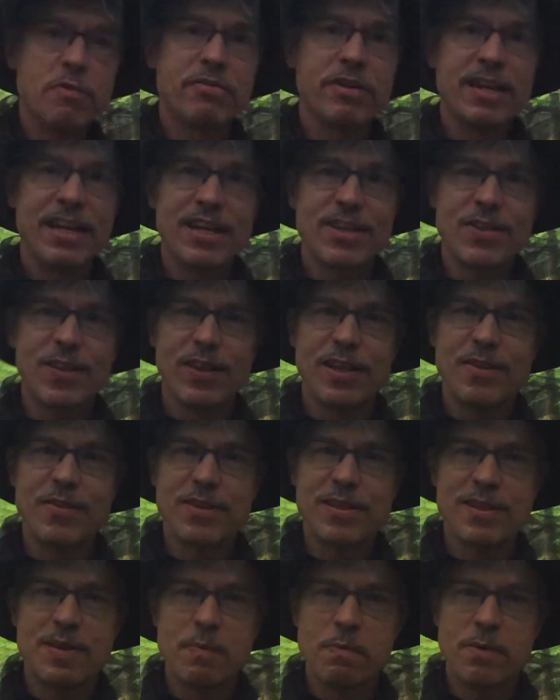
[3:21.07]
financial
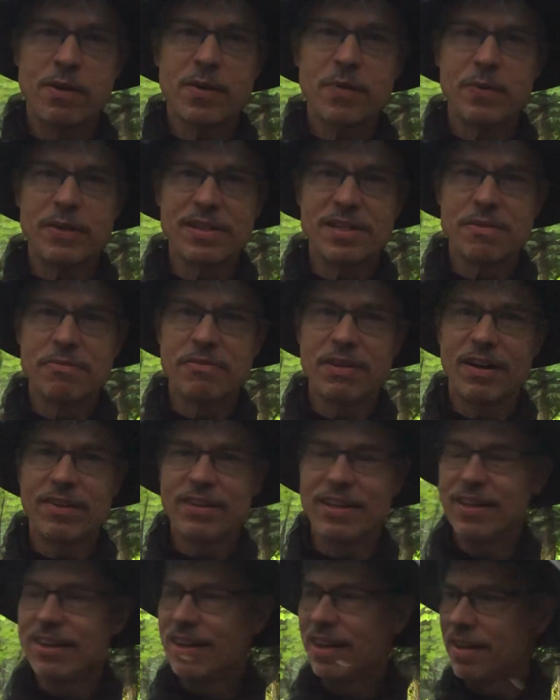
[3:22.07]
interest in the book. We just
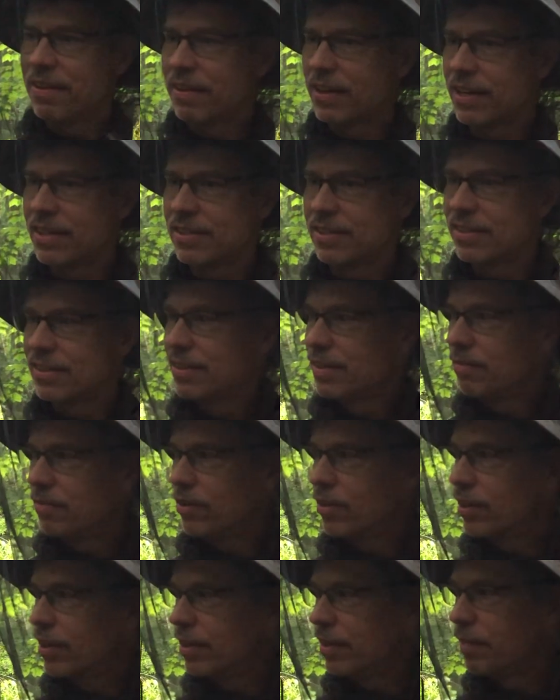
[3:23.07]
found it and think it's
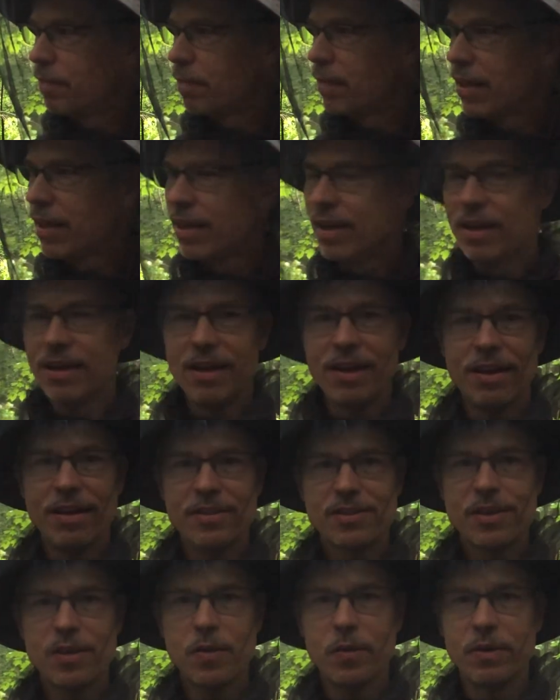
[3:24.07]
very good.
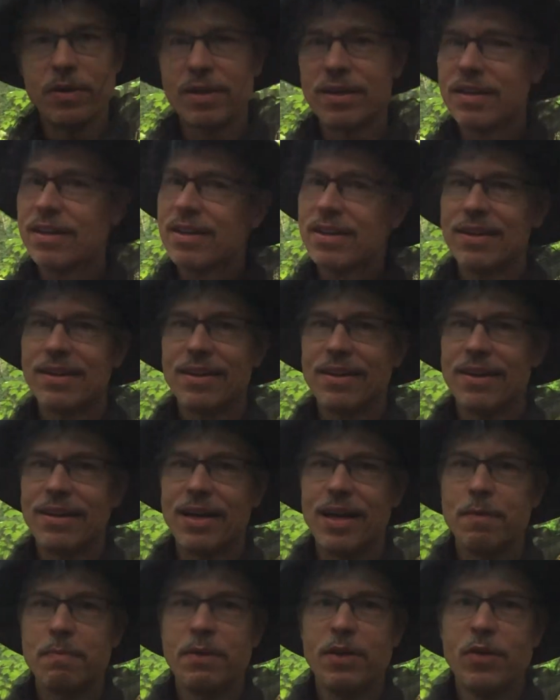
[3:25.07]
So,
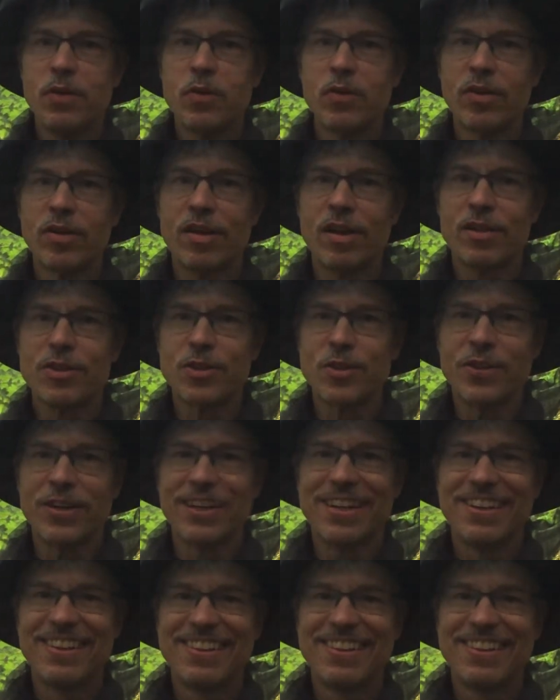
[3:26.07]
happy hügelkulturing.